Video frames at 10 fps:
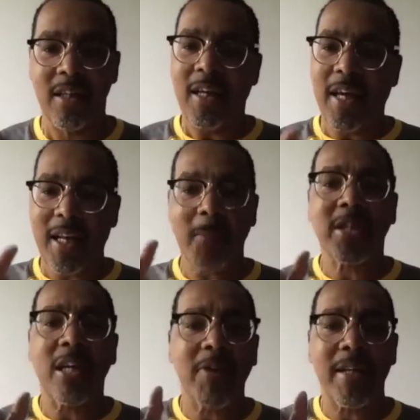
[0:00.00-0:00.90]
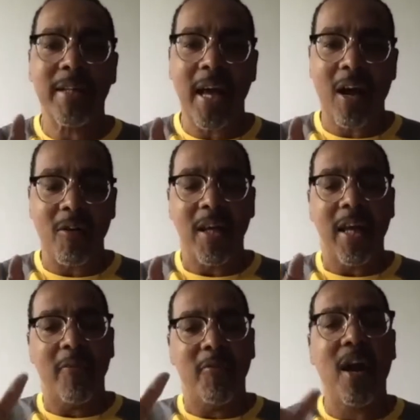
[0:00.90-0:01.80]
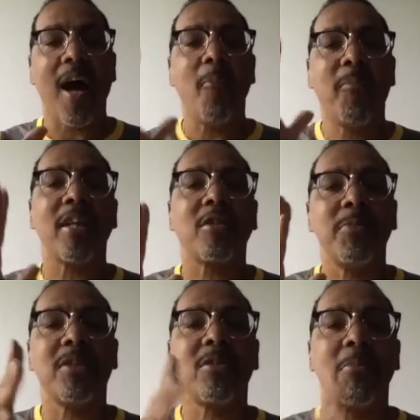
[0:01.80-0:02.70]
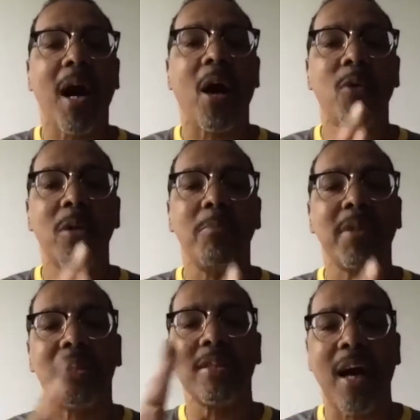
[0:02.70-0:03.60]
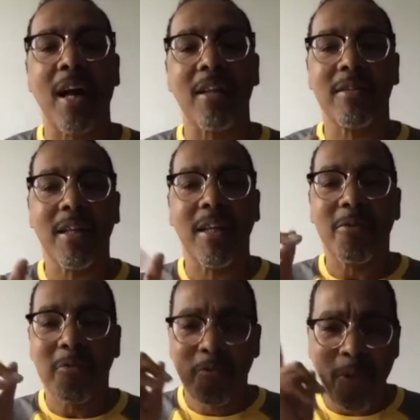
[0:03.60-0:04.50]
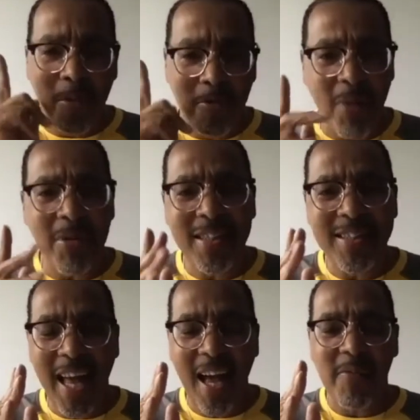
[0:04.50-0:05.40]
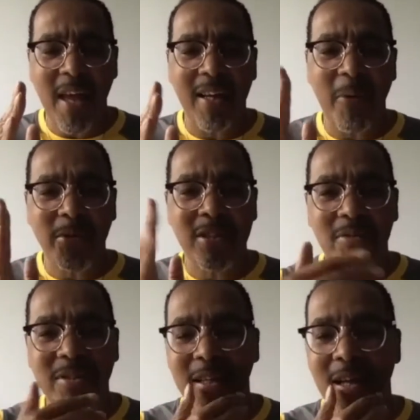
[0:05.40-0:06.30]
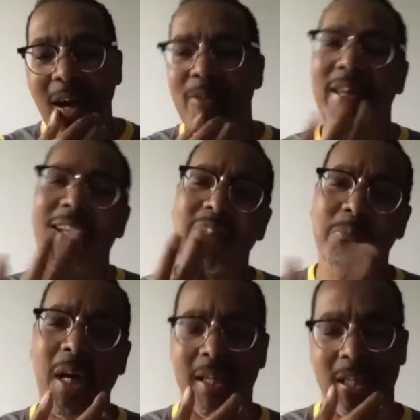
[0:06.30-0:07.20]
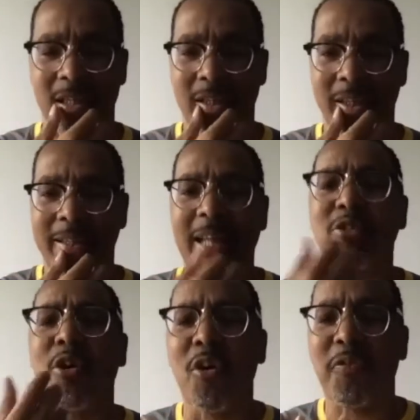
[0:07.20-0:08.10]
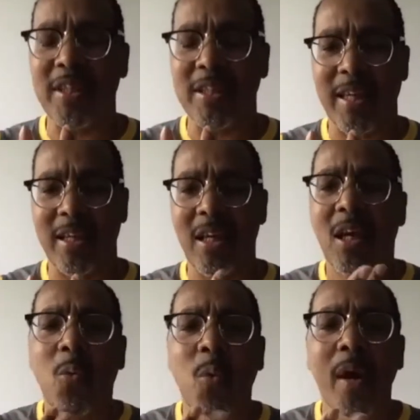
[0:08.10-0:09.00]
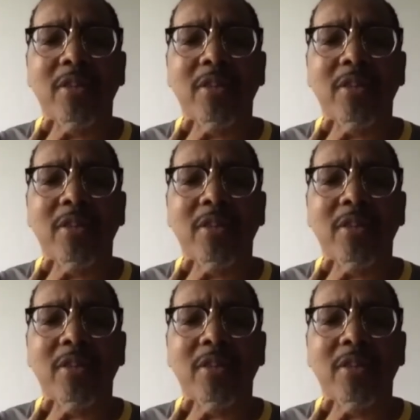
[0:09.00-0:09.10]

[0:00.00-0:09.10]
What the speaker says: And I'm gonna tell you right now, if God blessed me tomorrow with $1 billion, From the revelation I have now, I would still say, God, okay, that's money. That's an earthly thing. Where's